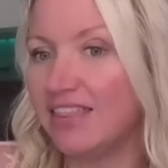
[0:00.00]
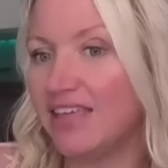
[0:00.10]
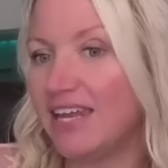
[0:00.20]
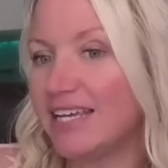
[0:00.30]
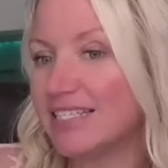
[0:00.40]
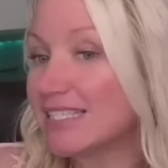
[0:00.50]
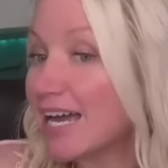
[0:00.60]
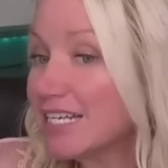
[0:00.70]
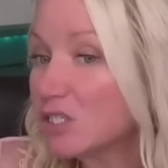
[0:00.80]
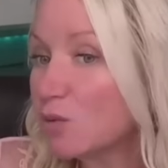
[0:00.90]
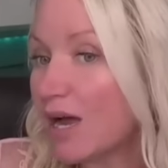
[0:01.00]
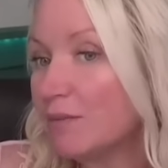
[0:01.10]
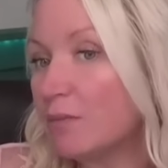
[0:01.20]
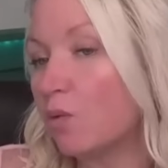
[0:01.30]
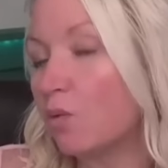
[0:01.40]
that a side
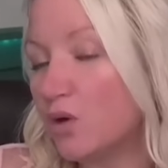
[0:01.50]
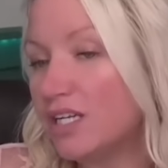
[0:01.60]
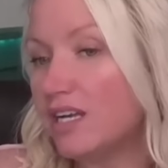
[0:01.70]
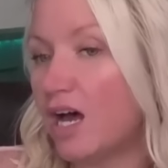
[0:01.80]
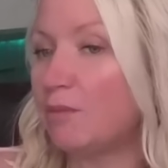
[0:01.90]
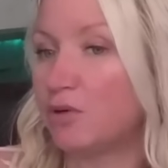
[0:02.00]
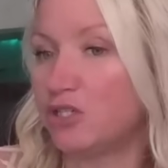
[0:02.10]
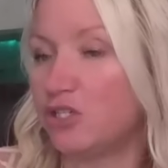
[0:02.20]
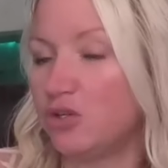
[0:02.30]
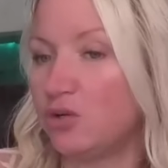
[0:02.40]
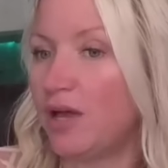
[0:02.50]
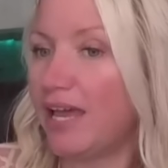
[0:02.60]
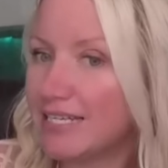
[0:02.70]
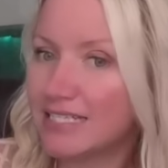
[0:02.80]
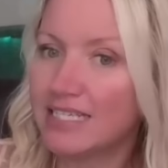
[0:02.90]
swipe would not push you
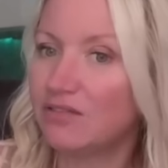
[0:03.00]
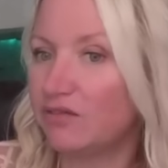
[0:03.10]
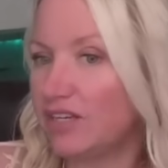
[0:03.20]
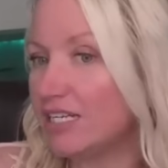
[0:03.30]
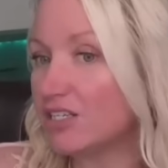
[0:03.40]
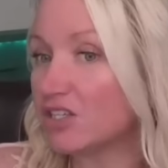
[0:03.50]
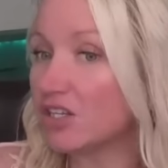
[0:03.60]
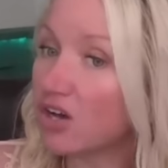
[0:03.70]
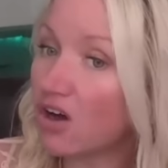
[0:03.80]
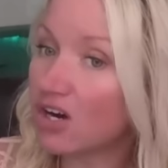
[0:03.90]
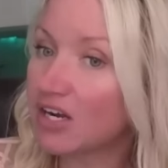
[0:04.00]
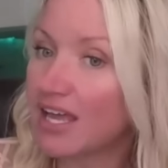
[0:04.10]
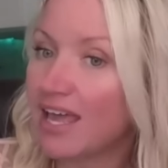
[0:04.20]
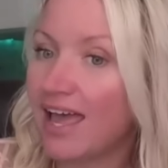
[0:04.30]
8 to 10 feet into the yard,